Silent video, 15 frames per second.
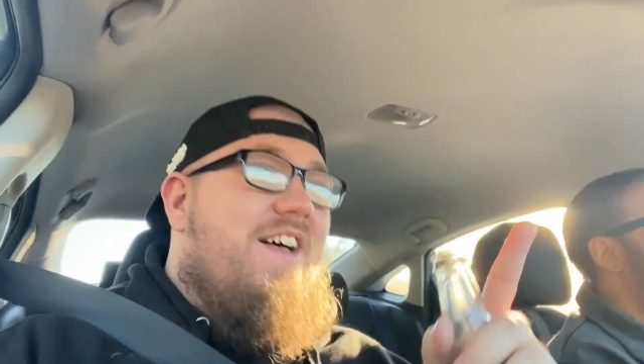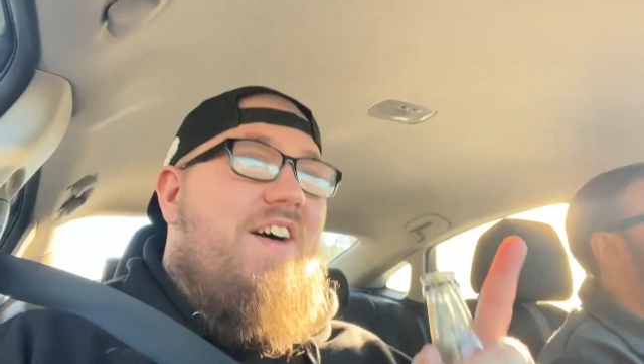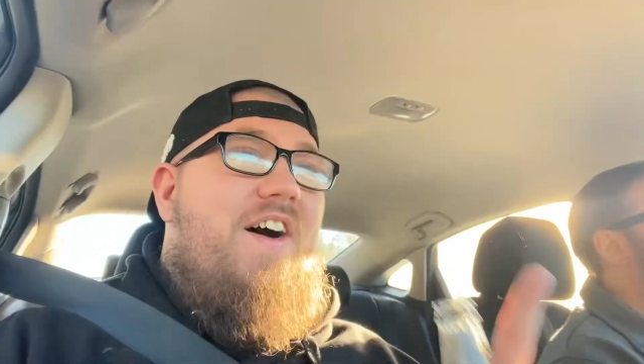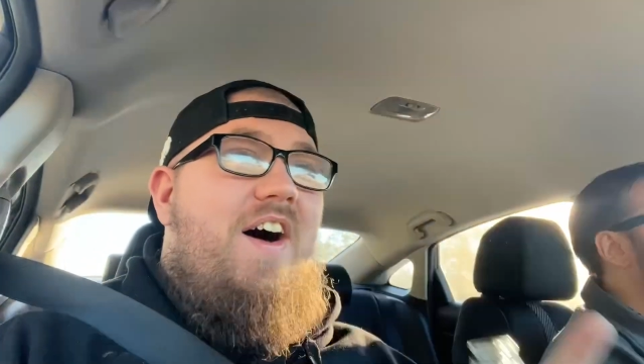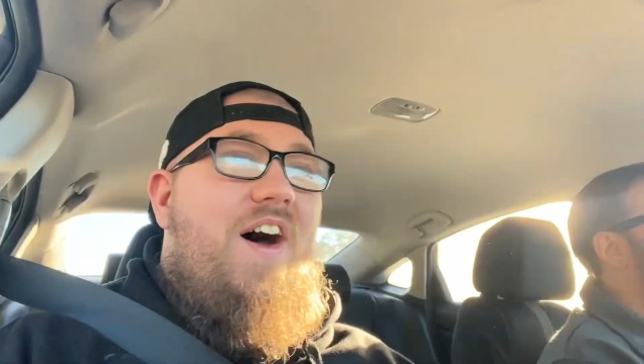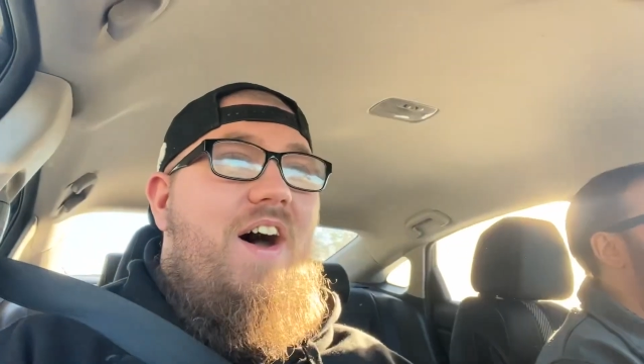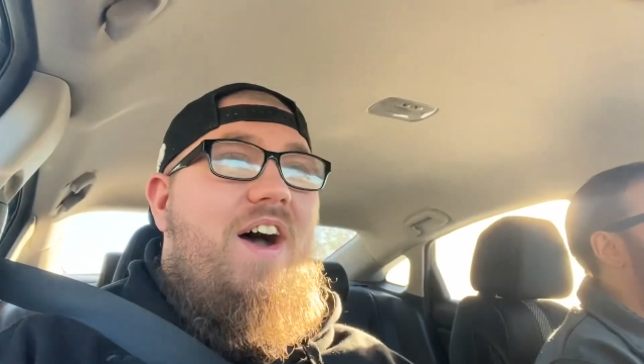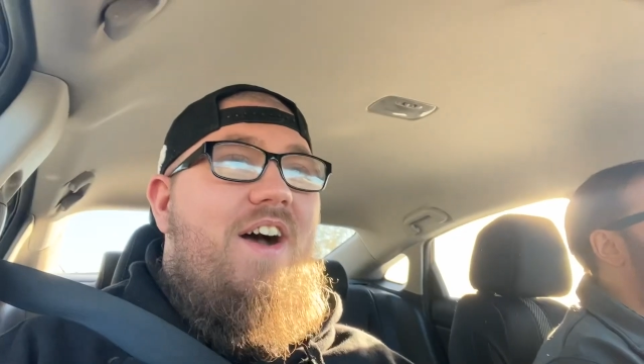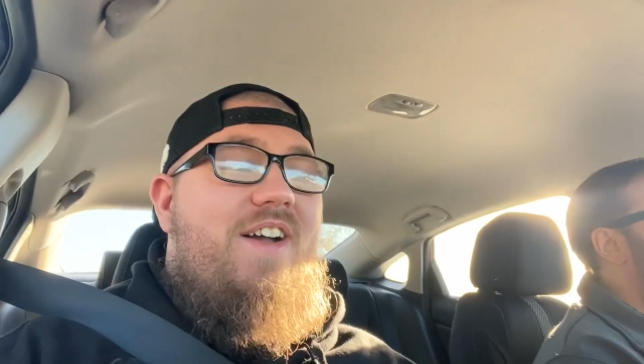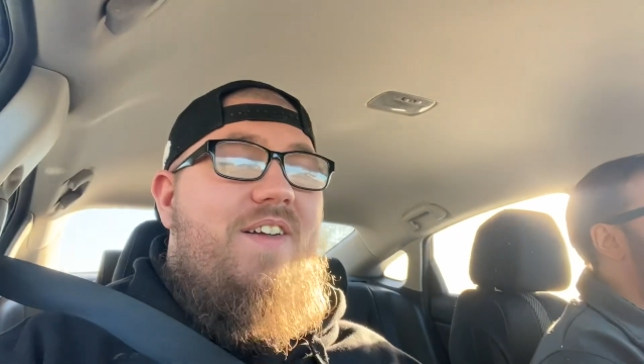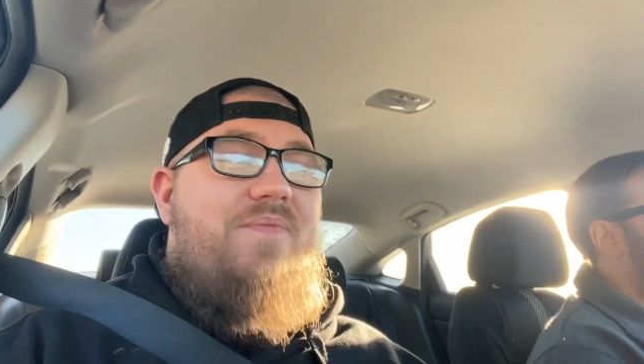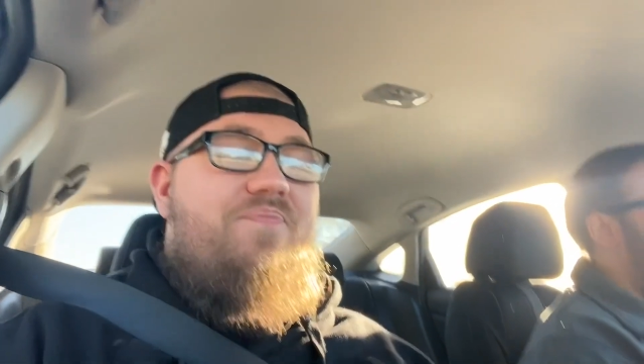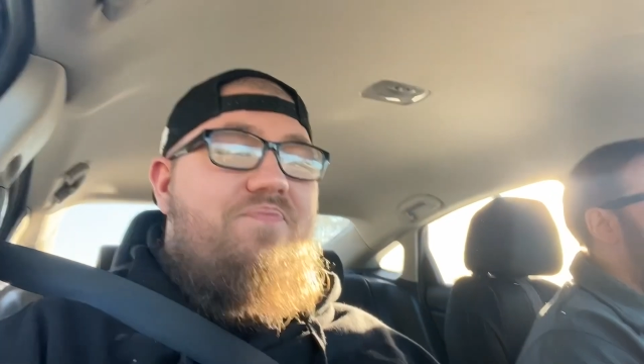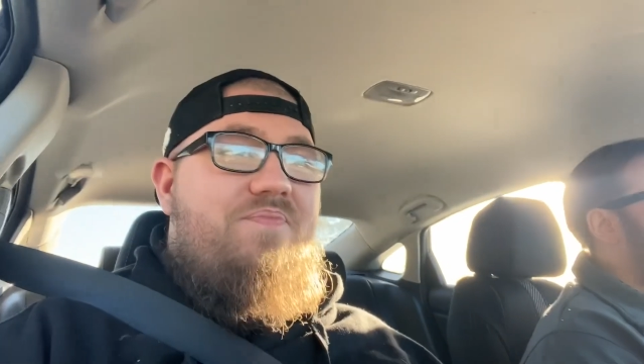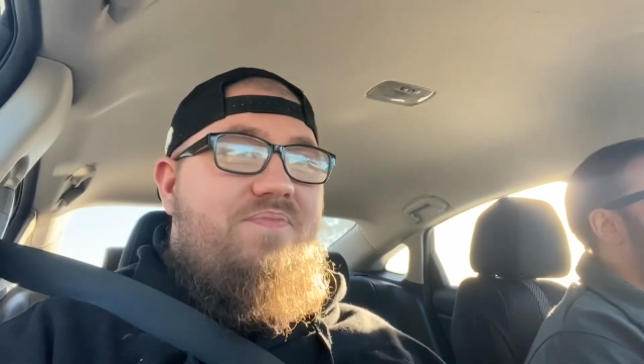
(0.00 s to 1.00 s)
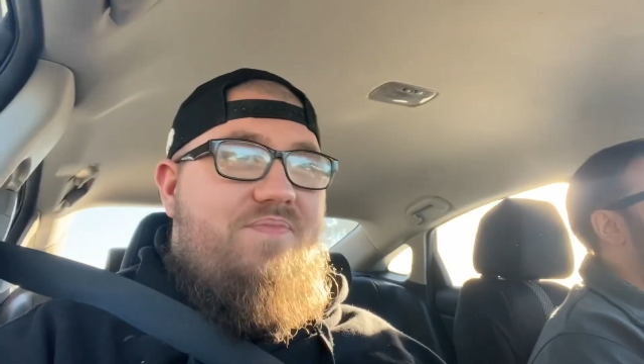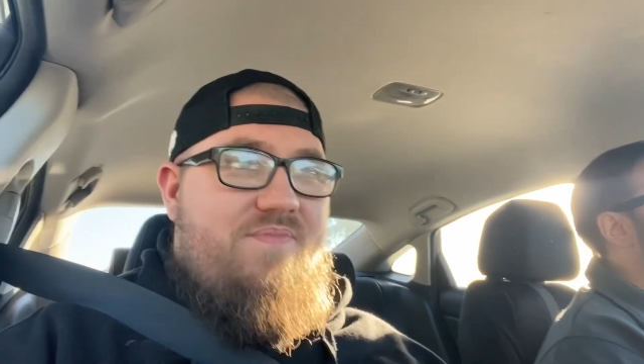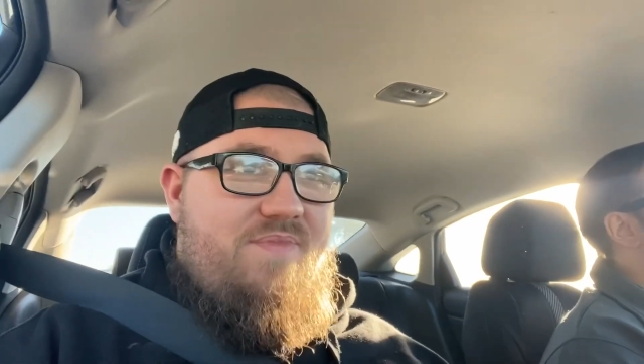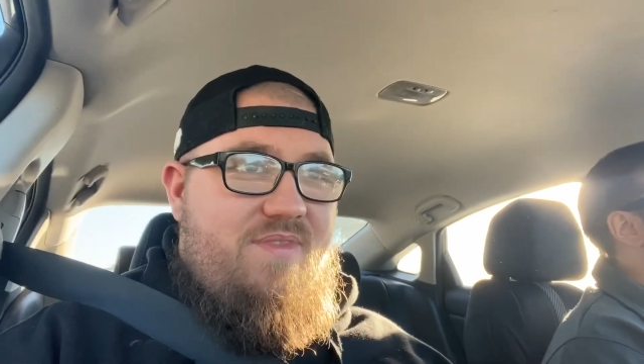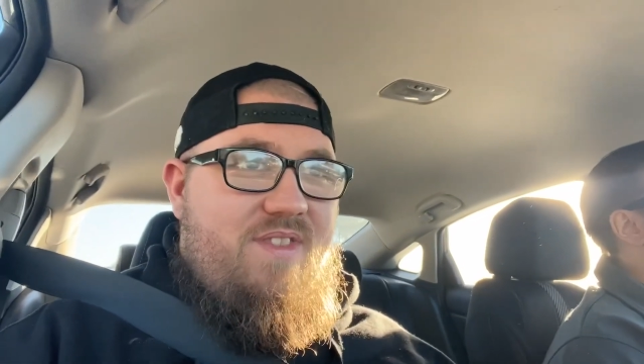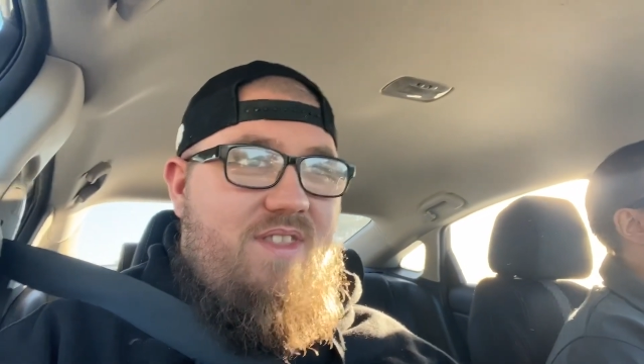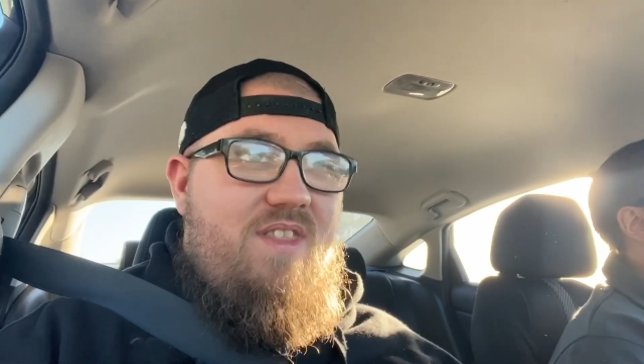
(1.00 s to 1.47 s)
Uh, blood,
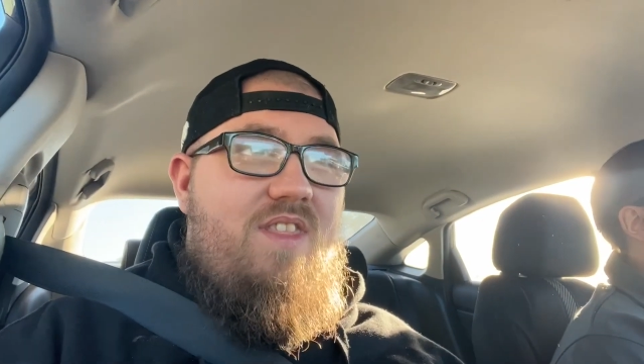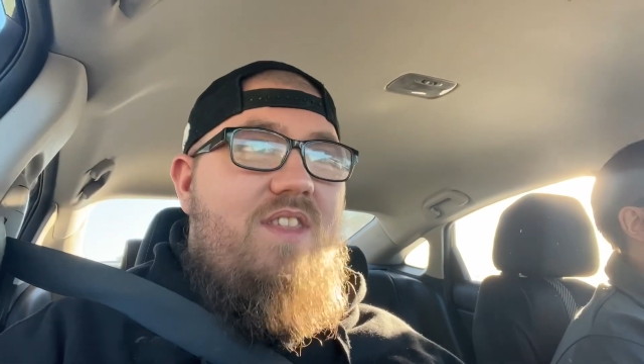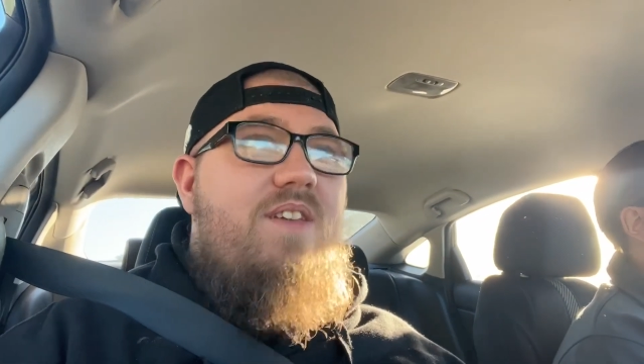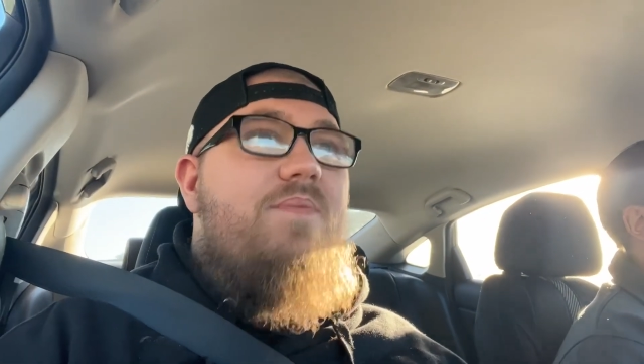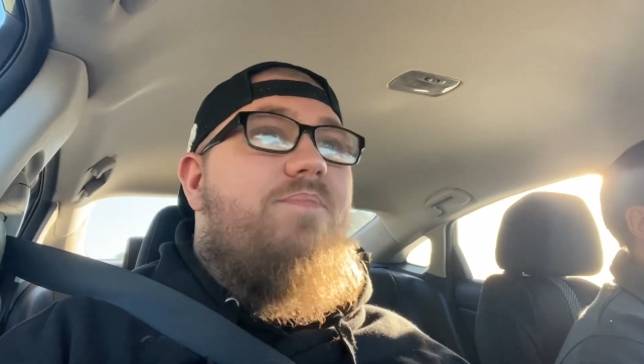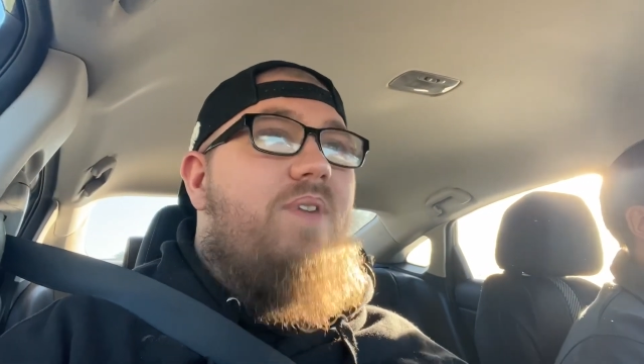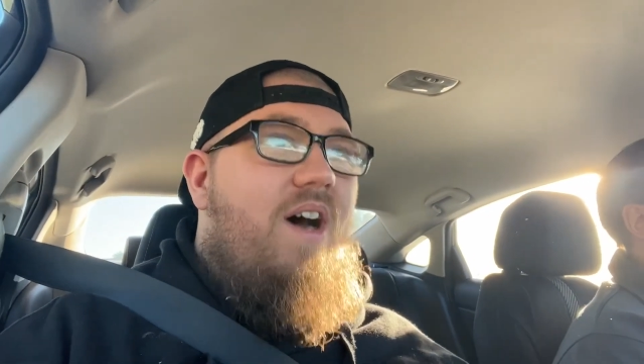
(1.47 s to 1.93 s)
and honey for sure.